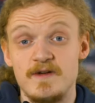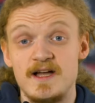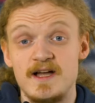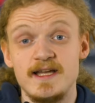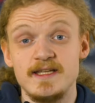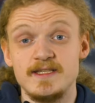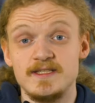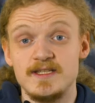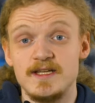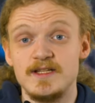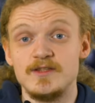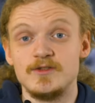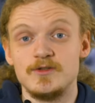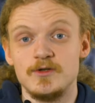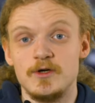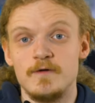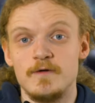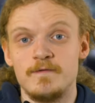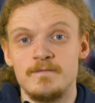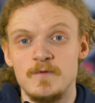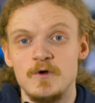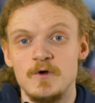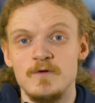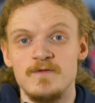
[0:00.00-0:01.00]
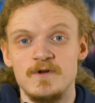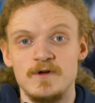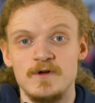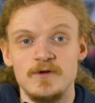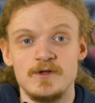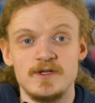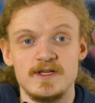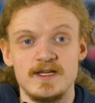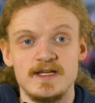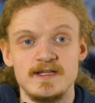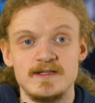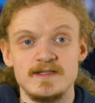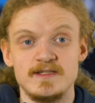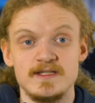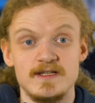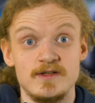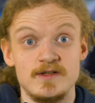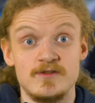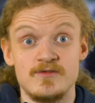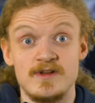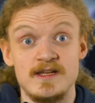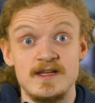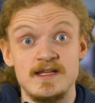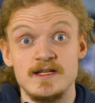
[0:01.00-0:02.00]
I tend to often overlook and
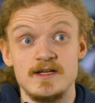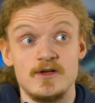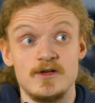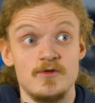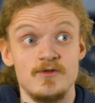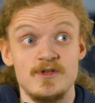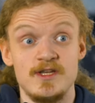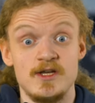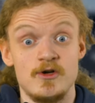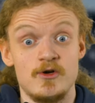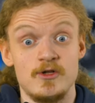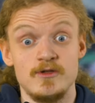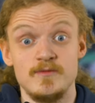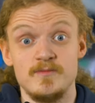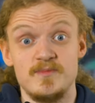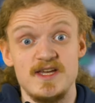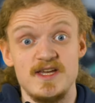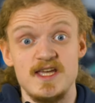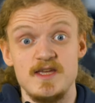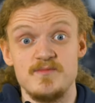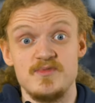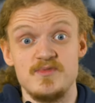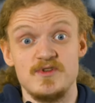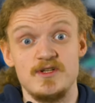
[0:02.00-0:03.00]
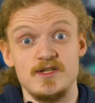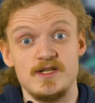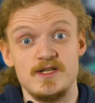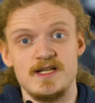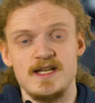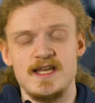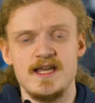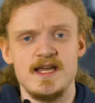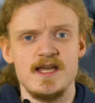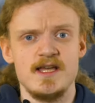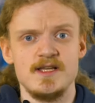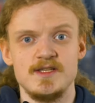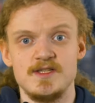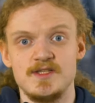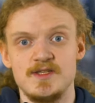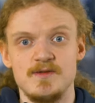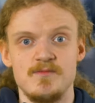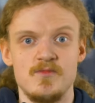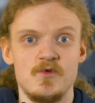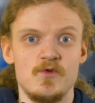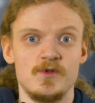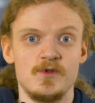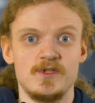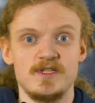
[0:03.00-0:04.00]
agree that, oh yeah, on paper, Leclerc is the
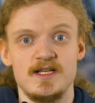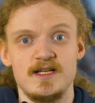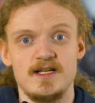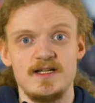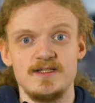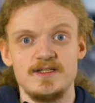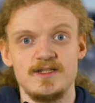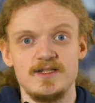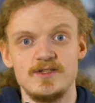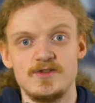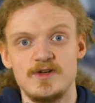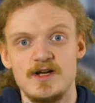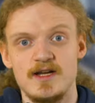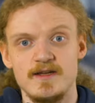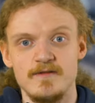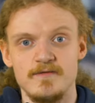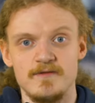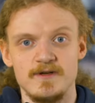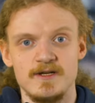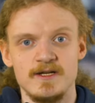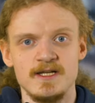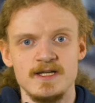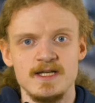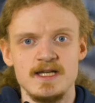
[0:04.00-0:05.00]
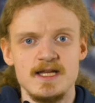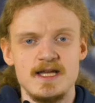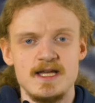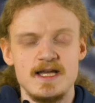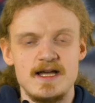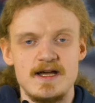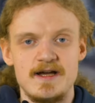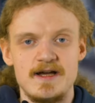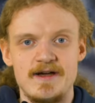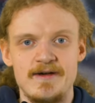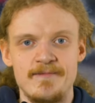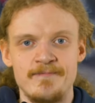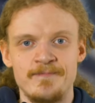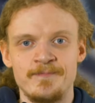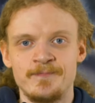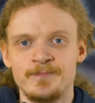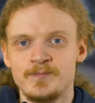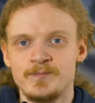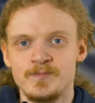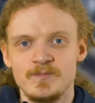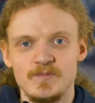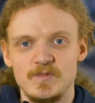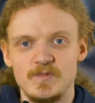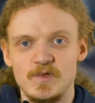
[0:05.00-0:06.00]
more talented driver.
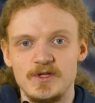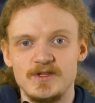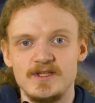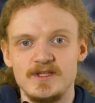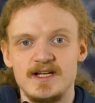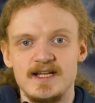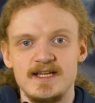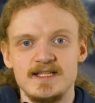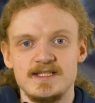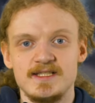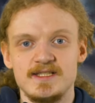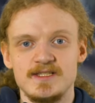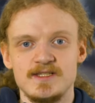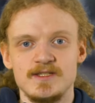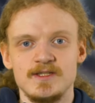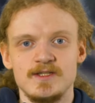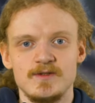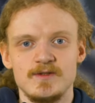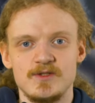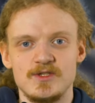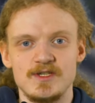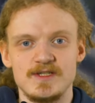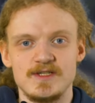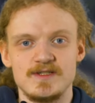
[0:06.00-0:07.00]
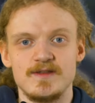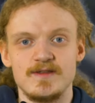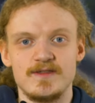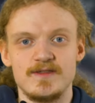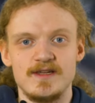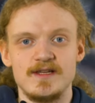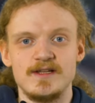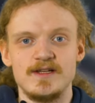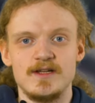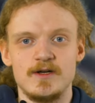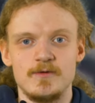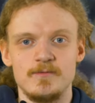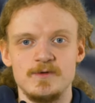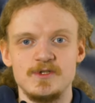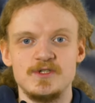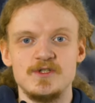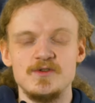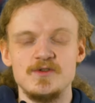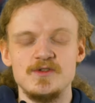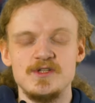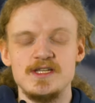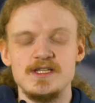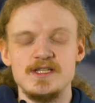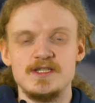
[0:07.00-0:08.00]
Nonetheless, just the thing that we
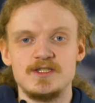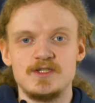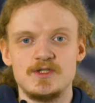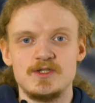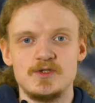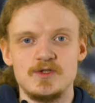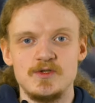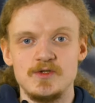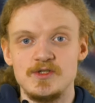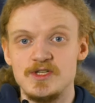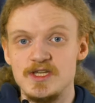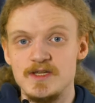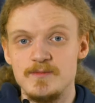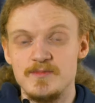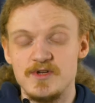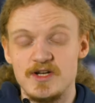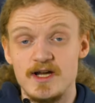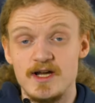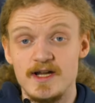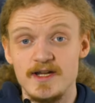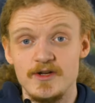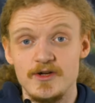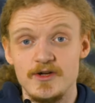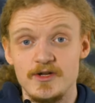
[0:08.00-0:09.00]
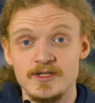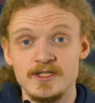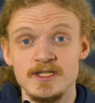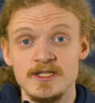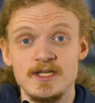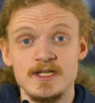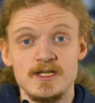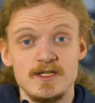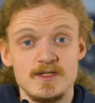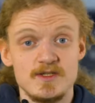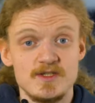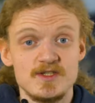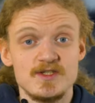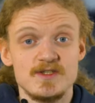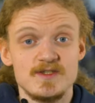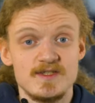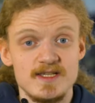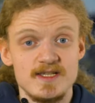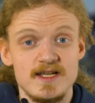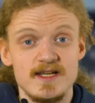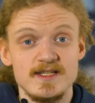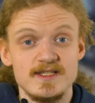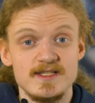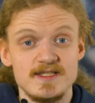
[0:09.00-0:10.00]
do need to keep an eye on.
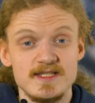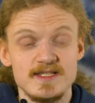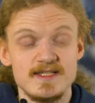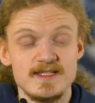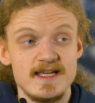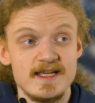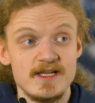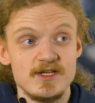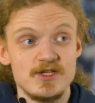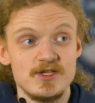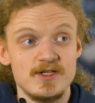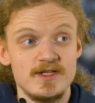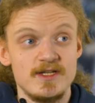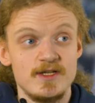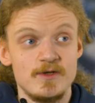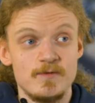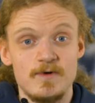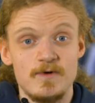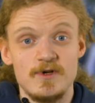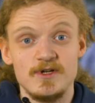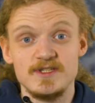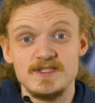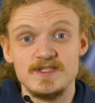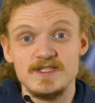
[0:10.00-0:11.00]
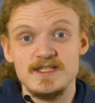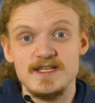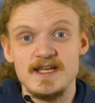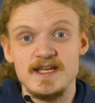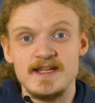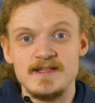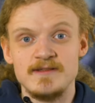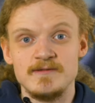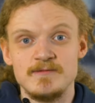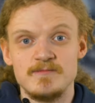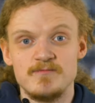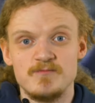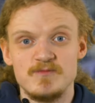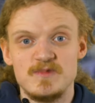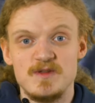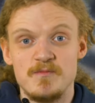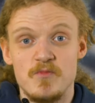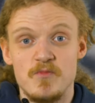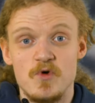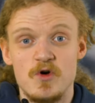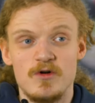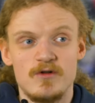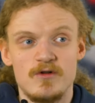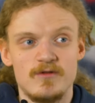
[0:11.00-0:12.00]
Sainz is actually quality and the
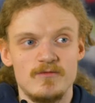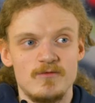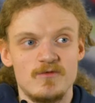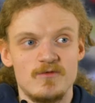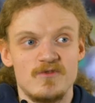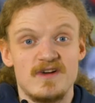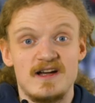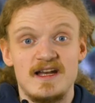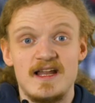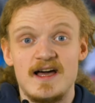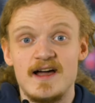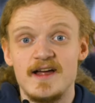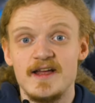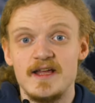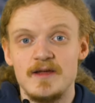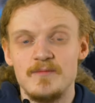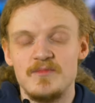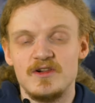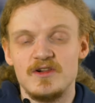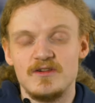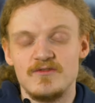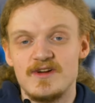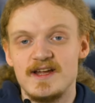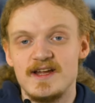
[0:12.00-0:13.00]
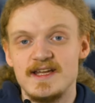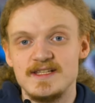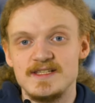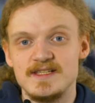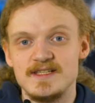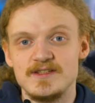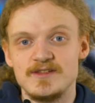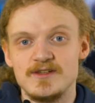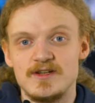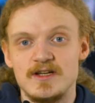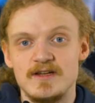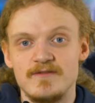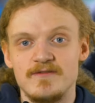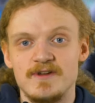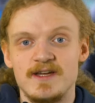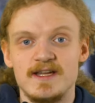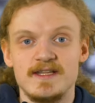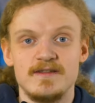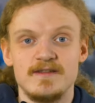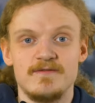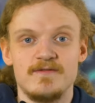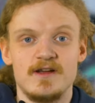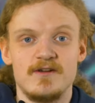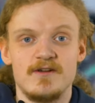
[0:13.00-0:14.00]
more reliable racing driver
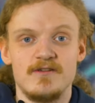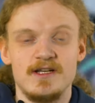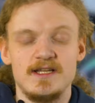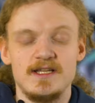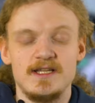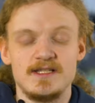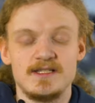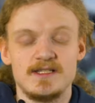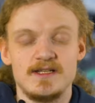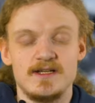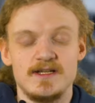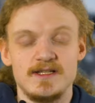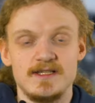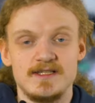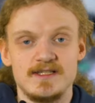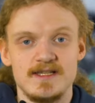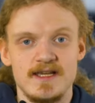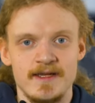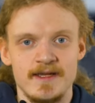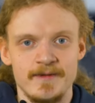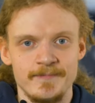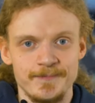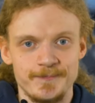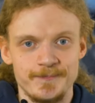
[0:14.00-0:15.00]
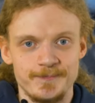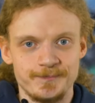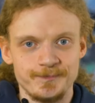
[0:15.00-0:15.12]
at the very least, I'd say.